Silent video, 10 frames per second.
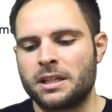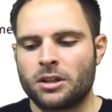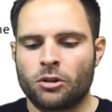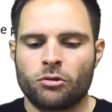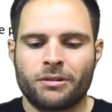
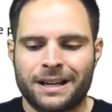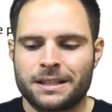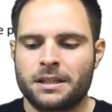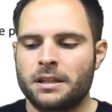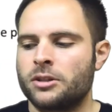So
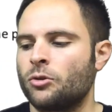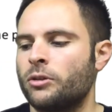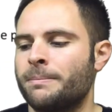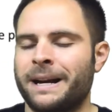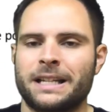that's sort
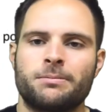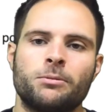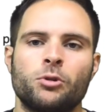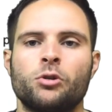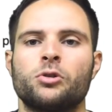of the
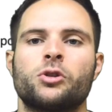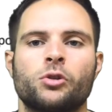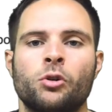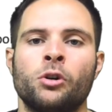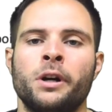maximum you can
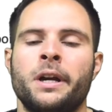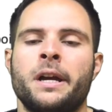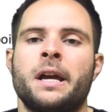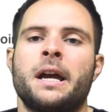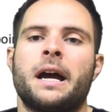score.
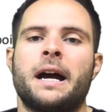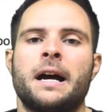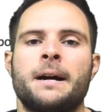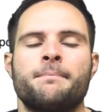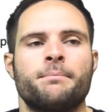
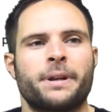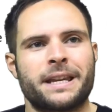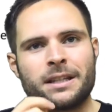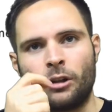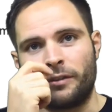But
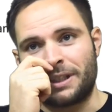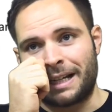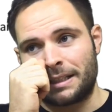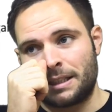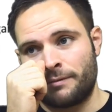there's a lot of
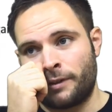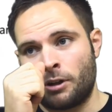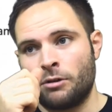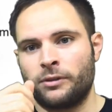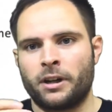tactics
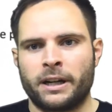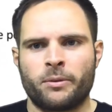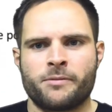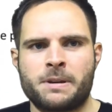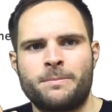involved, like
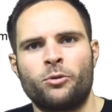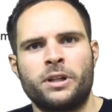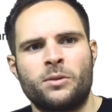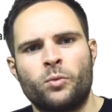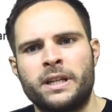whether people
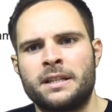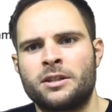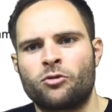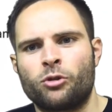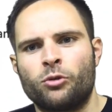need
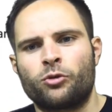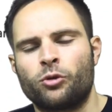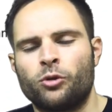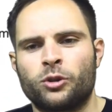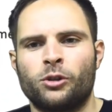wins,
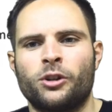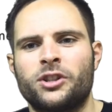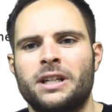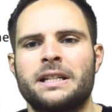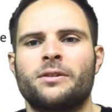draws or
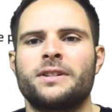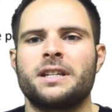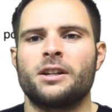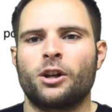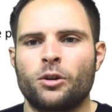losses.
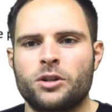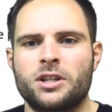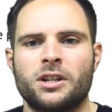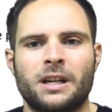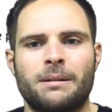Obviously the
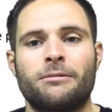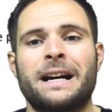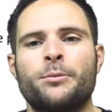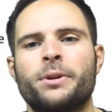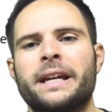coaches can come
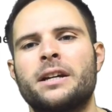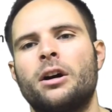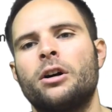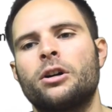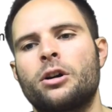round, but they
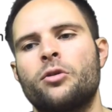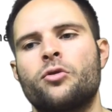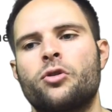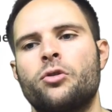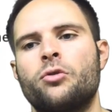can't
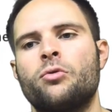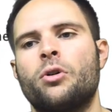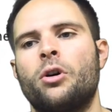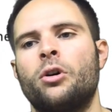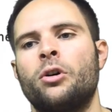coach you
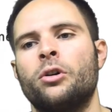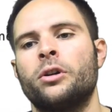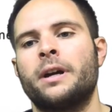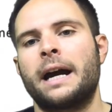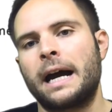
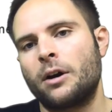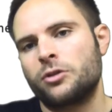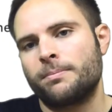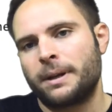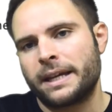on how
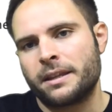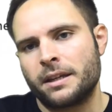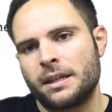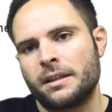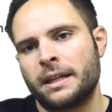to play
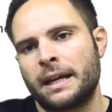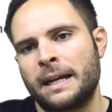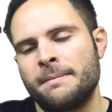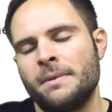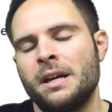the
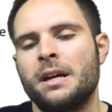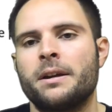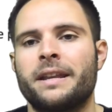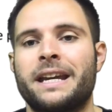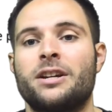game.
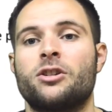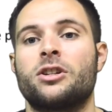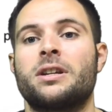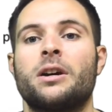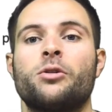They can
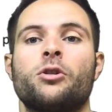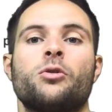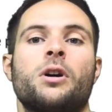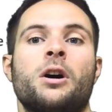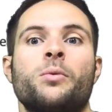just tell
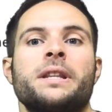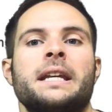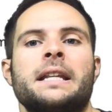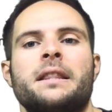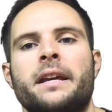you, oh, we
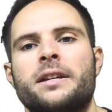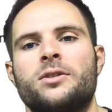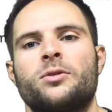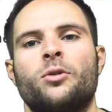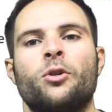need
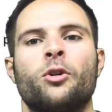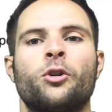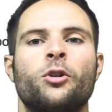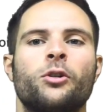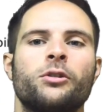this,
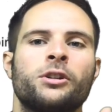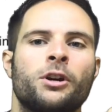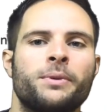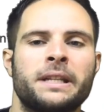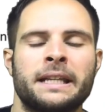or, you
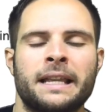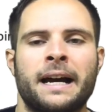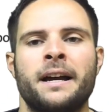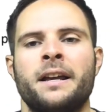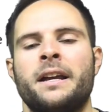know, we need
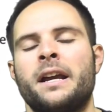that.